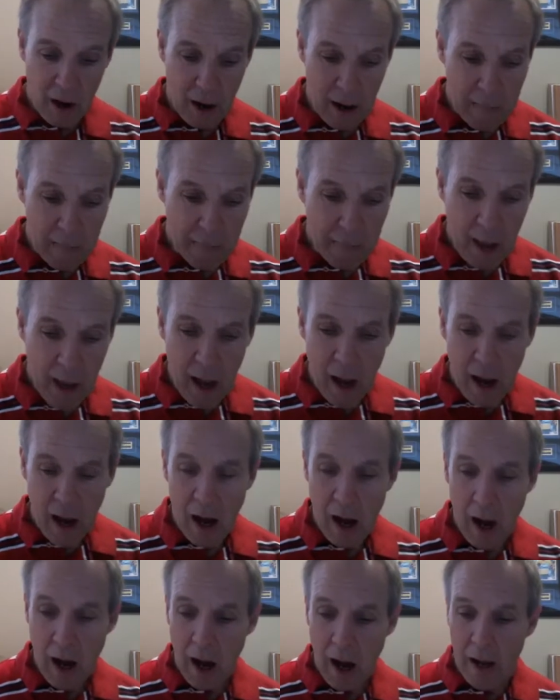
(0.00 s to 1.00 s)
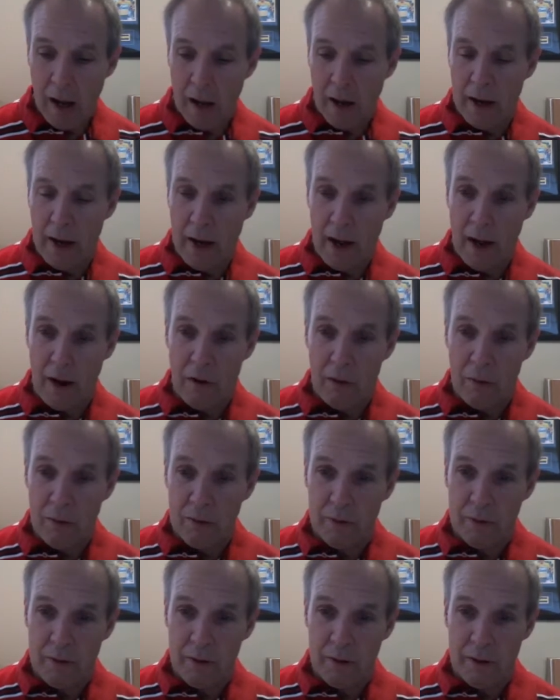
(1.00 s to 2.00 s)
All right.
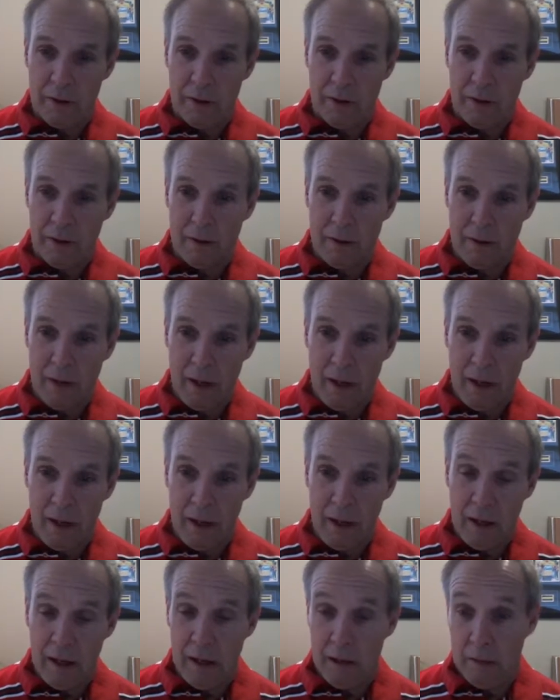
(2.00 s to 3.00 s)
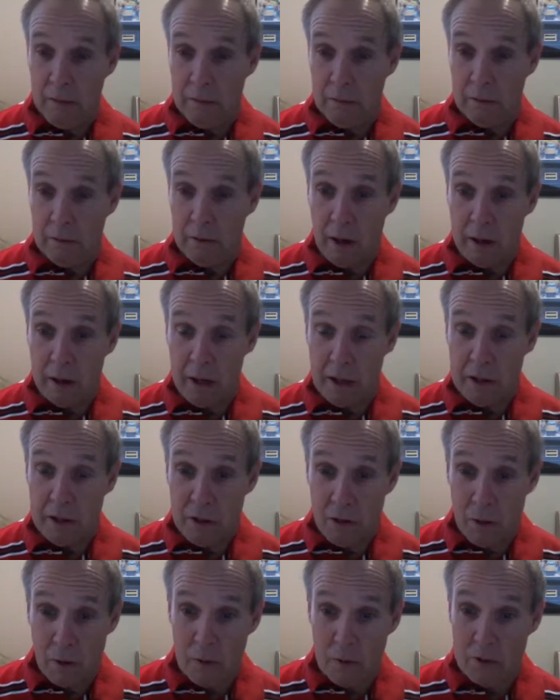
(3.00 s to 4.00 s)
Now, the
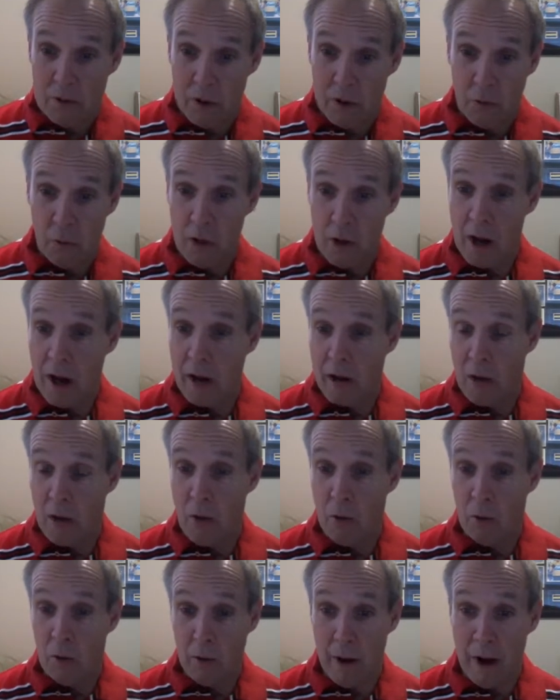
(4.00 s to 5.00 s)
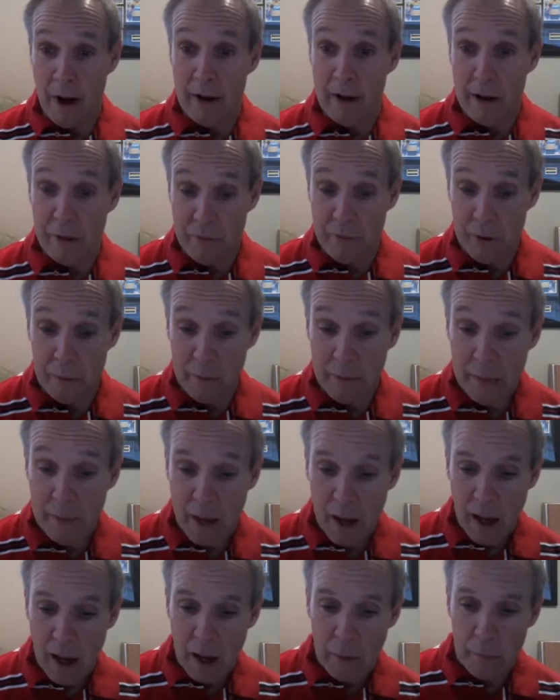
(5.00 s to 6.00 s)
conquistadors, there were not a whole lot of them,
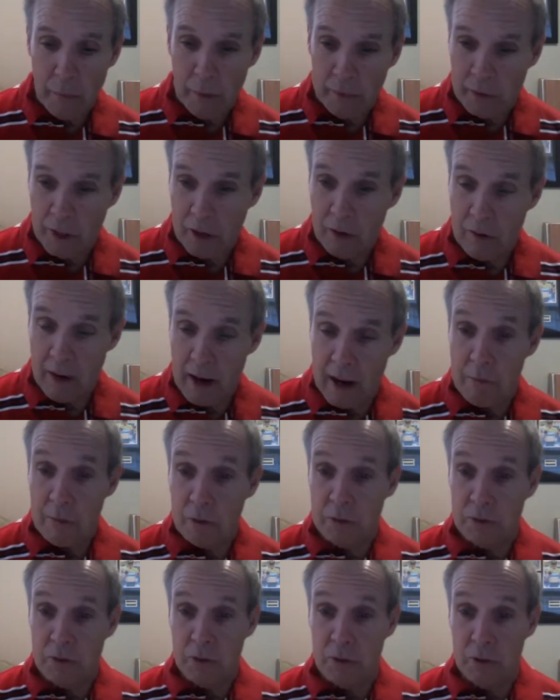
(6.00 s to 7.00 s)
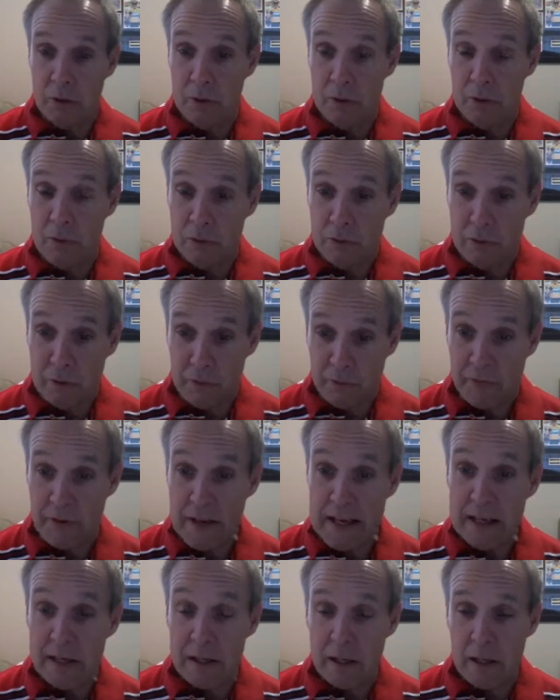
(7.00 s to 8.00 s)
but they were able to
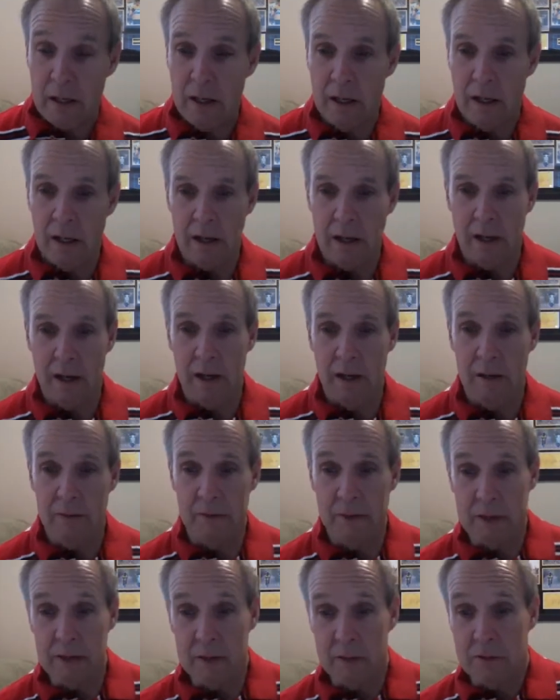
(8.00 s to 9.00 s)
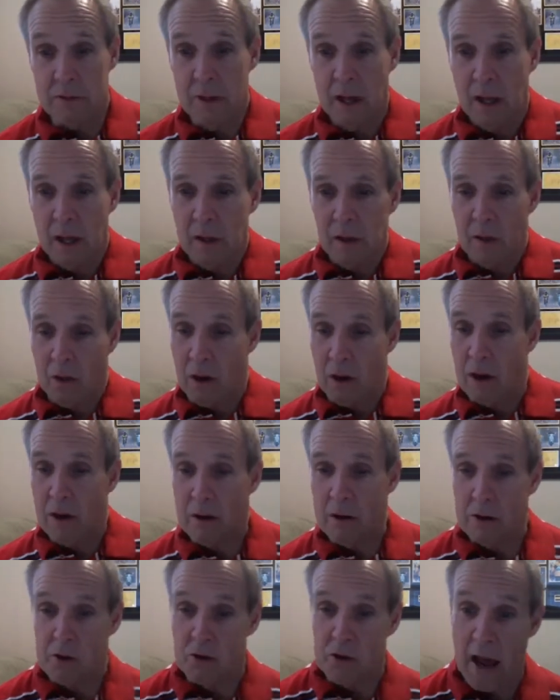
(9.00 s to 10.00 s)
defeat these
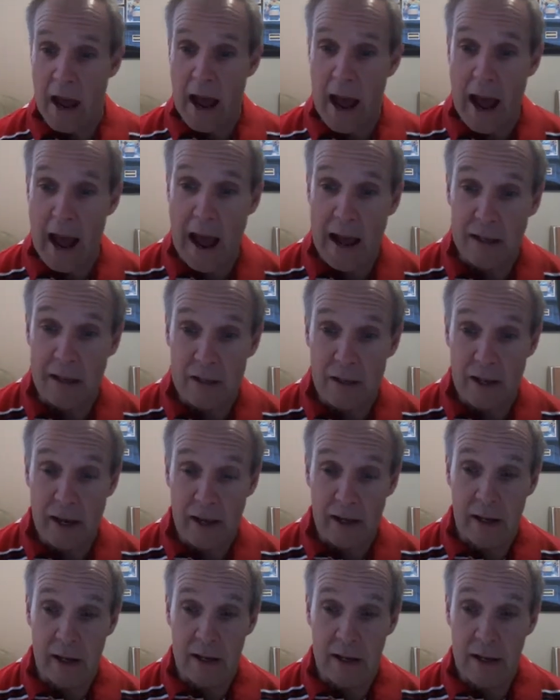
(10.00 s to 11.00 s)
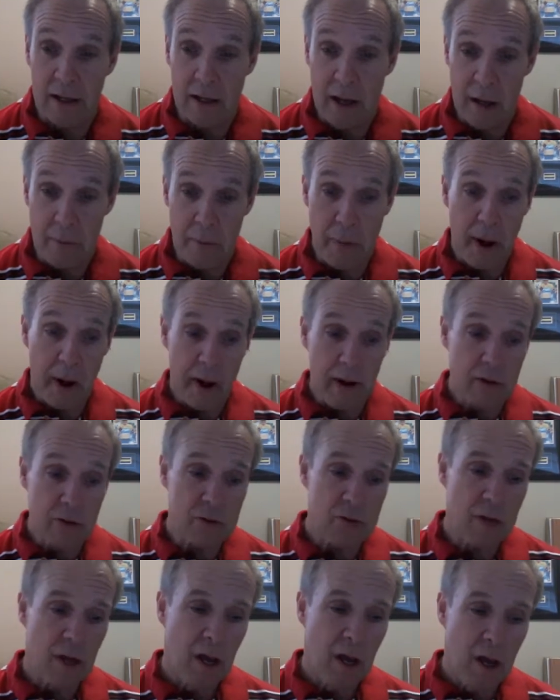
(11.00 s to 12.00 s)
large Aztec and Inca
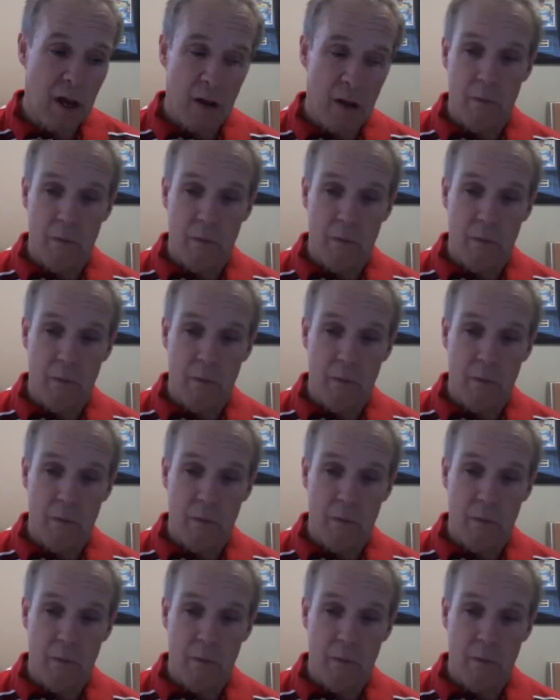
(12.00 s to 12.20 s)
empires,